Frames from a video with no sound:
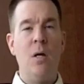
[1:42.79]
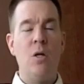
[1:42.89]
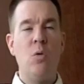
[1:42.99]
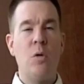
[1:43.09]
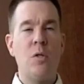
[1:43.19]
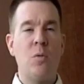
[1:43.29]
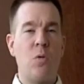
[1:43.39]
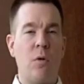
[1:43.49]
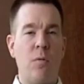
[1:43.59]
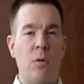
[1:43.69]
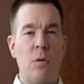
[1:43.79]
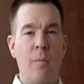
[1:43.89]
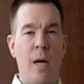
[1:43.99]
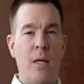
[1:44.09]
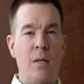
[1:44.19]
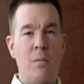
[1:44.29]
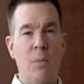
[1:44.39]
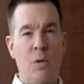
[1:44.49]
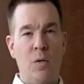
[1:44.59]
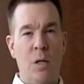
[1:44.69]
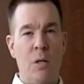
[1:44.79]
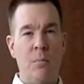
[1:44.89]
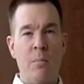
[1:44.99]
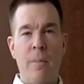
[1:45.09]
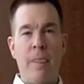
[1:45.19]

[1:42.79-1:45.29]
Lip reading: You want some sort of alert mechanism built in.